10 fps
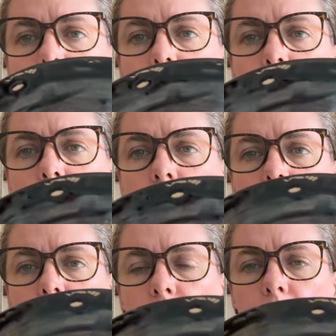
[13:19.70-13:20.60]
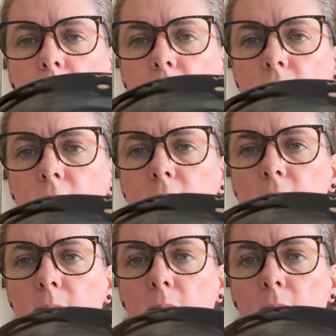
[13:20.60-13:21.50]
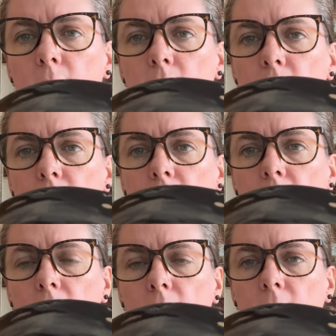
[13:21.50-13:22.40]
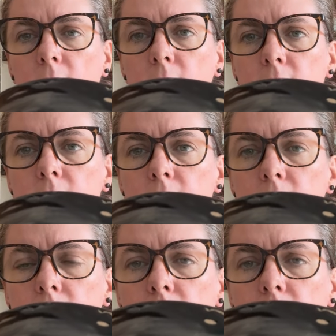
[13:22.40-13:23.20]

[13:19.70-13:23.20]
on the back, now I'm pretty sure I did put 3 coats,